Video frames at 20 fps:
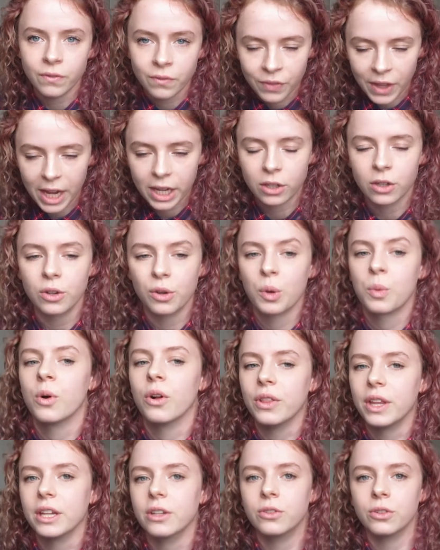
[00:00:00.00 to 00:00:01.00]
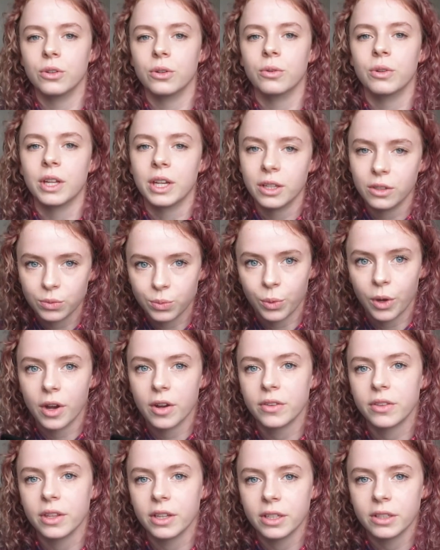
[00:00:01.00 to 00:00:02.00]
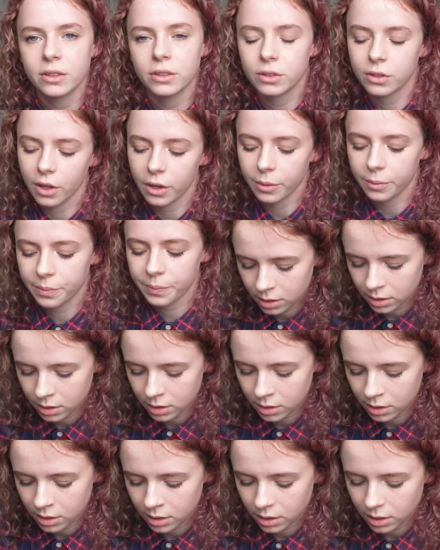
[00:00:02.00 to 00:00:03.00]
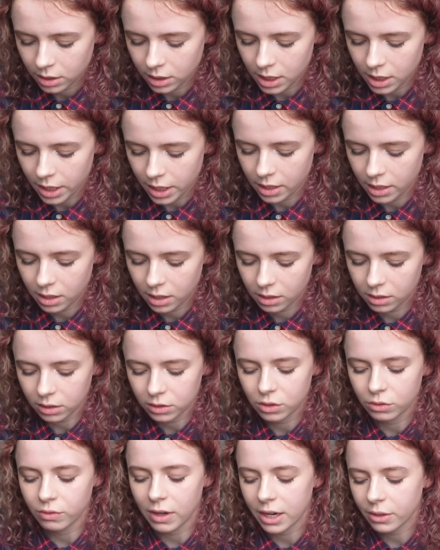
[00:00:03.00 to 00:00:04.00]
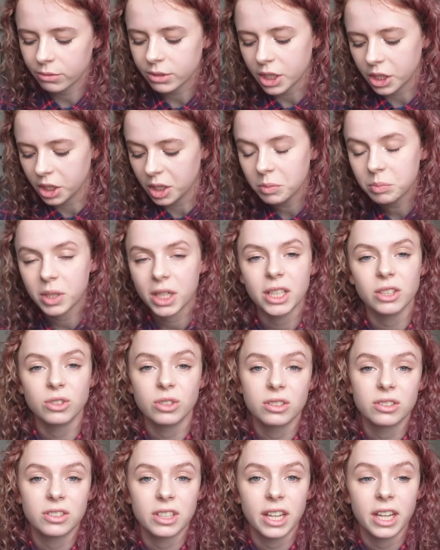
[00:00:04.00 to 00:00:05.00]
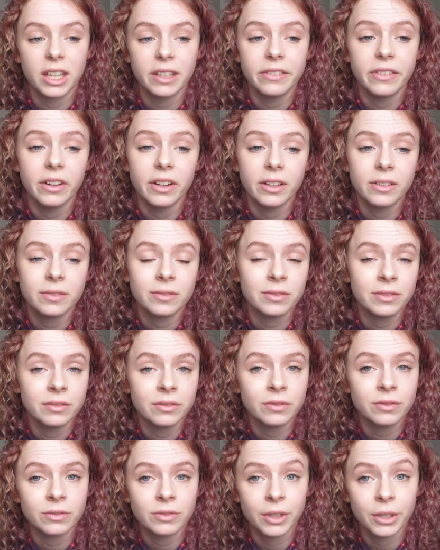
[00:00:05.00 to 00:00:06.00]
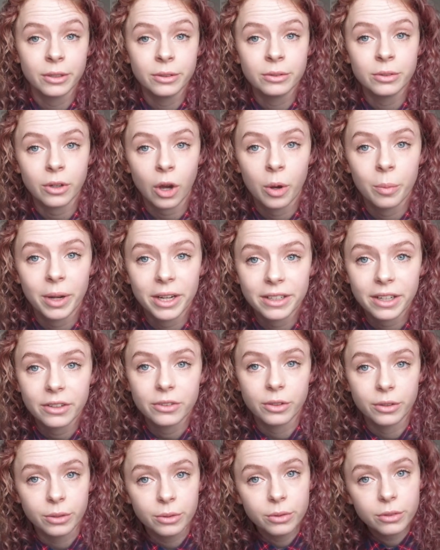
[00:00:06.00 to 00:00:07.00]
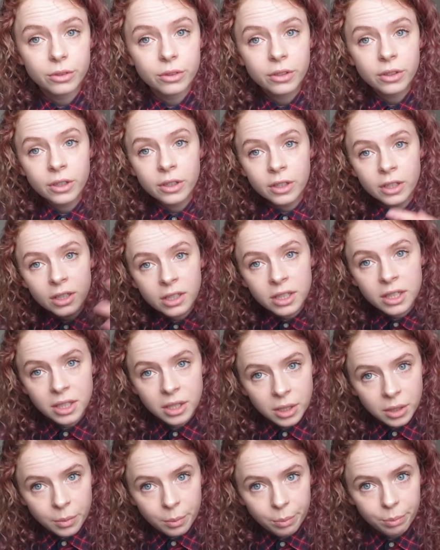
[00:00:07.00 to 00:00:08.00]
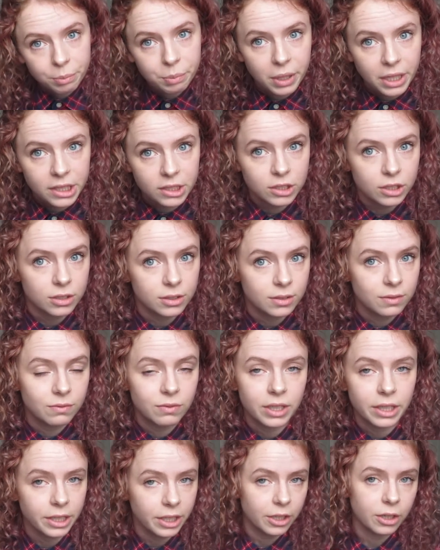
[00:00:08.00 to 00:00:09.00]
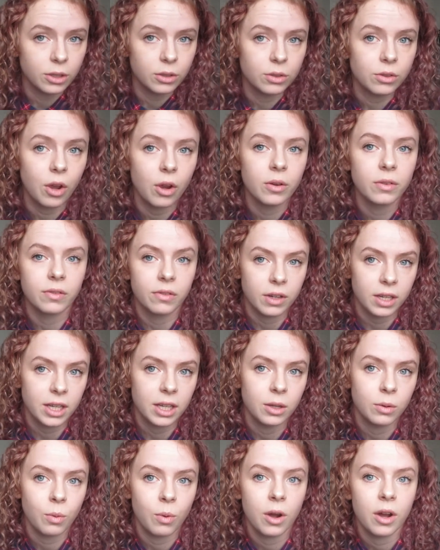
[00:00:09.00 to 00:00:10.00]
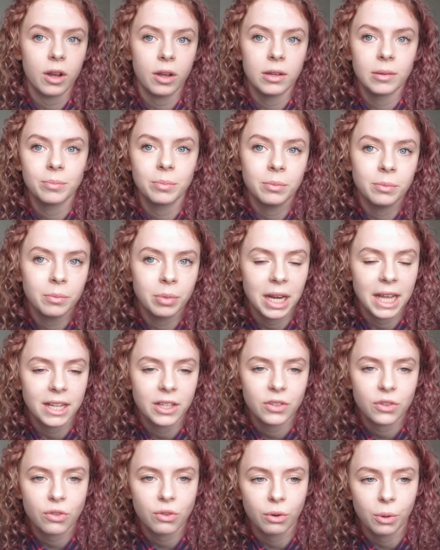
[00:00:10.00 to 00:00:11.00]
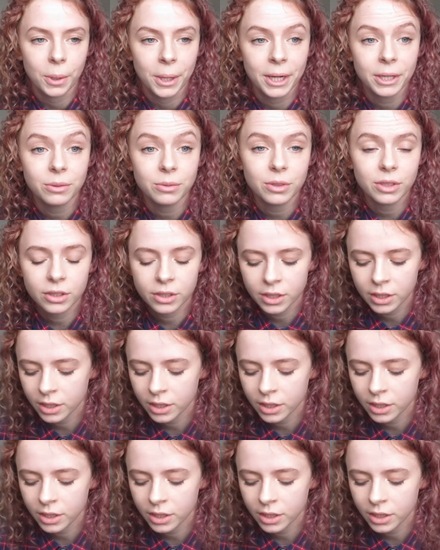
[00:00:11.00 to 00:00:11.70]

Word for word: that good at what they do that it's worth it so yeah I think to round it up I'll just say that those are my tattoos pictures and videos hopefully were placed throughout